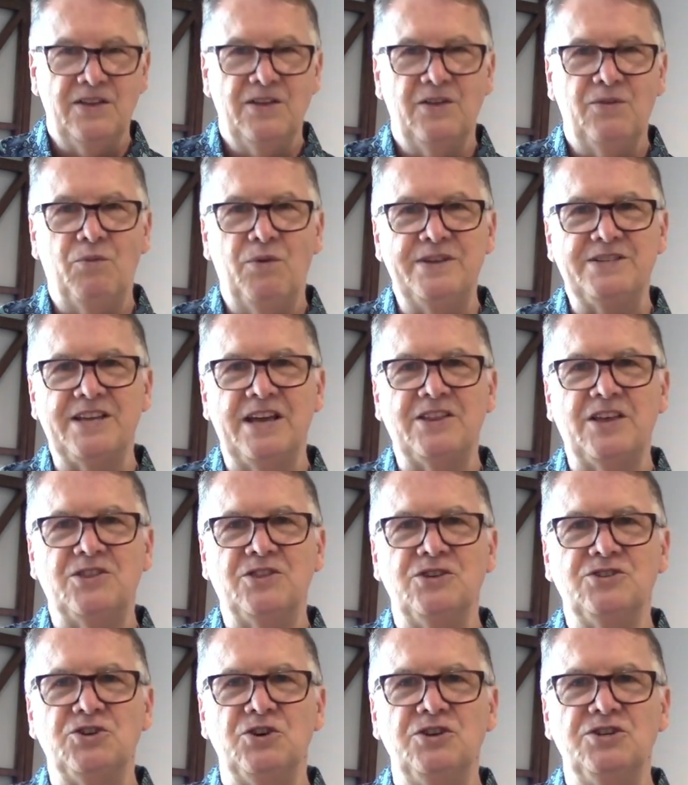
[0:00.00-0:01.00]
We said that
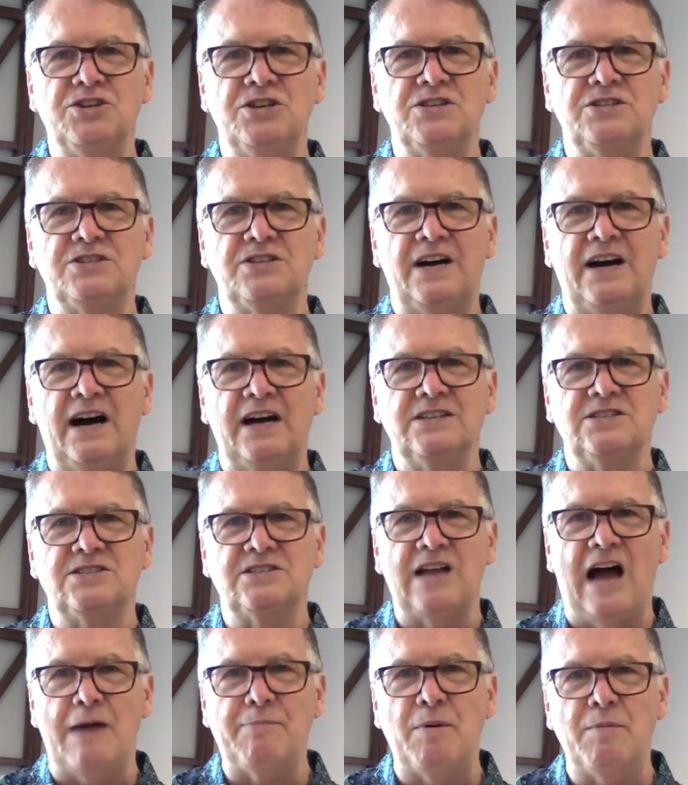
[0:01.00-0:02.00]
the church is
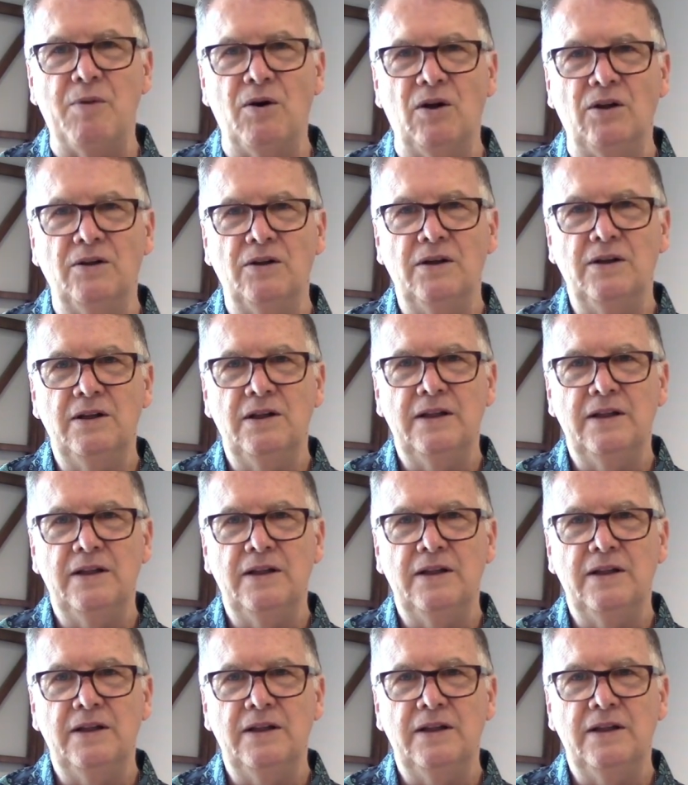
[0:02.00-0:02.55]
unstoppable,